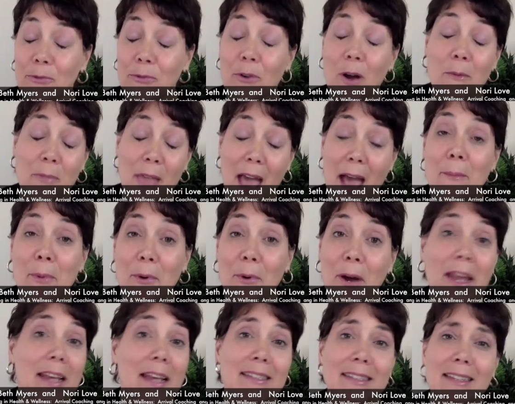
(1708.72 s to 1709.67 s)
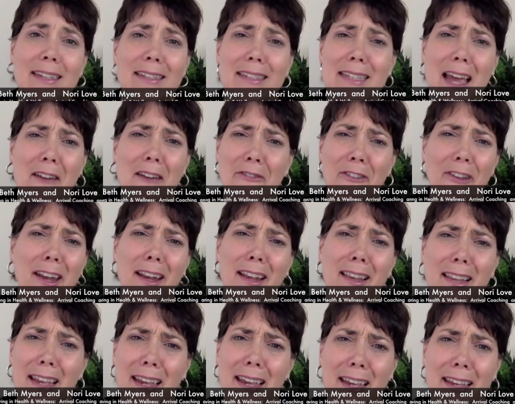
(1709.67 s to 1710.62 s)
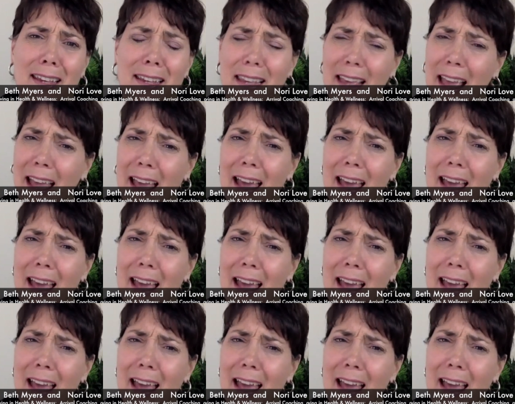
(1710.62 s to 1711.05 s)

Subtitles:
from that bracelet, definitely. Yeah.